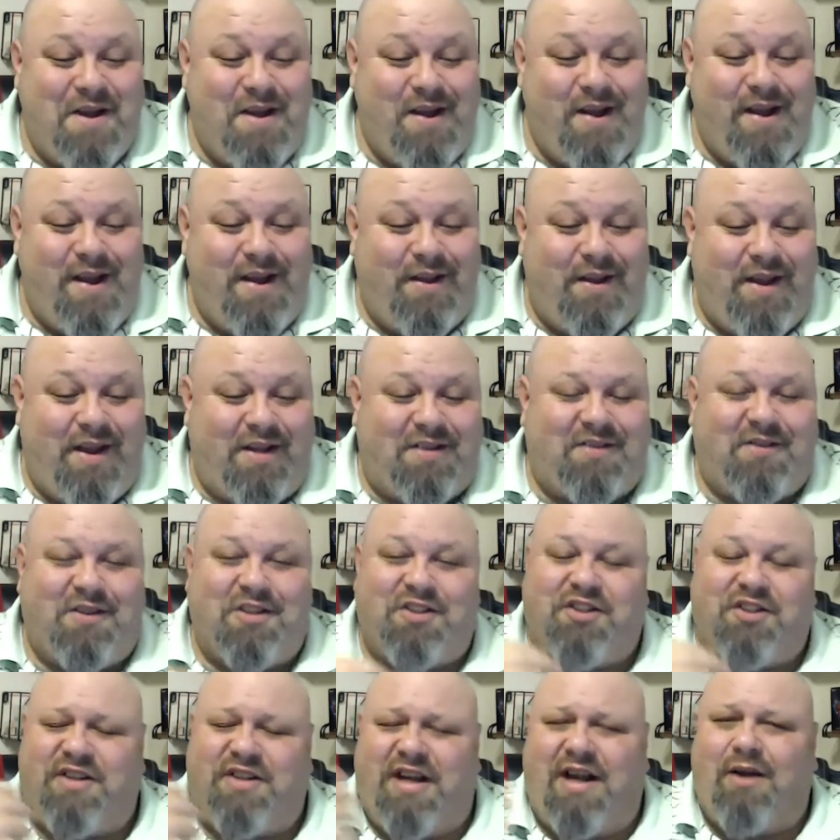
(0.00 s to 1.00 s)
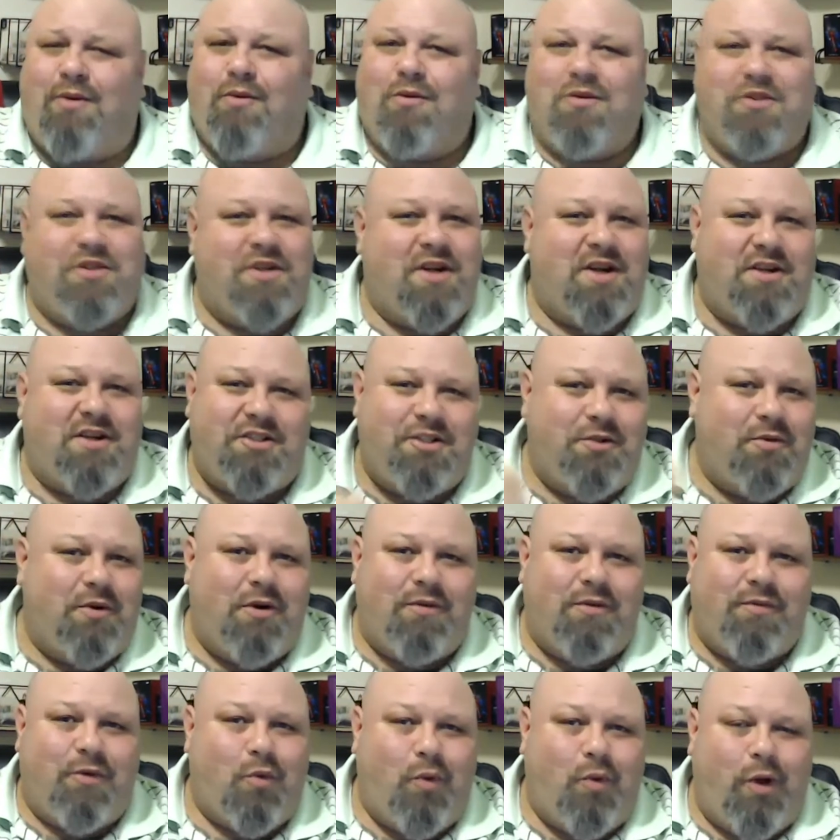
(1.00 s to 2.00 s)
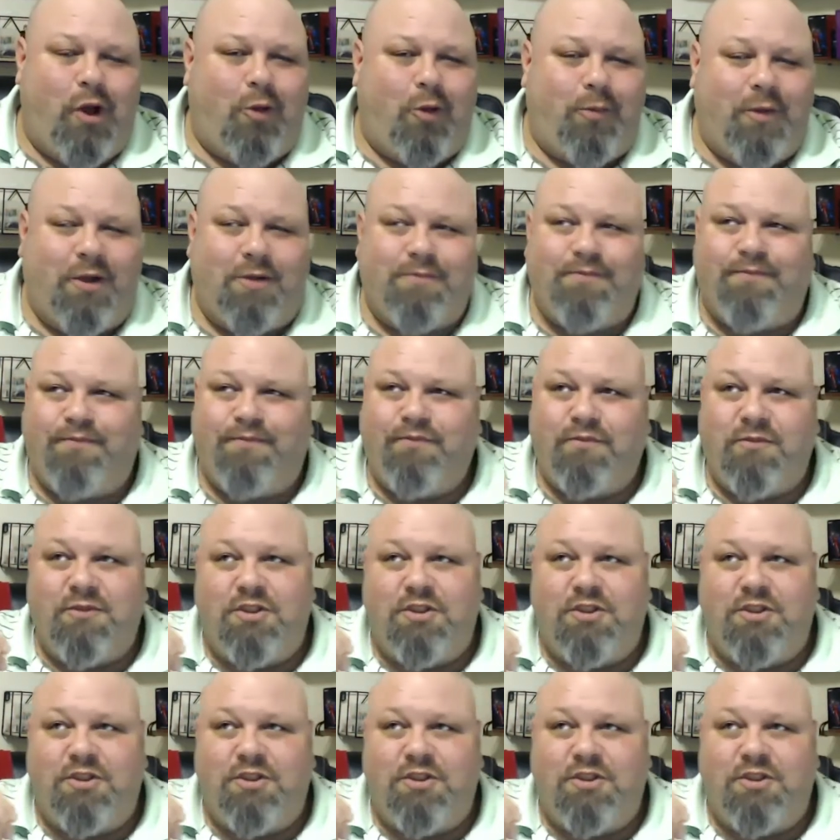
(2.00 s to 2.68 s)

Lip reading: The sour's not too overwhelming.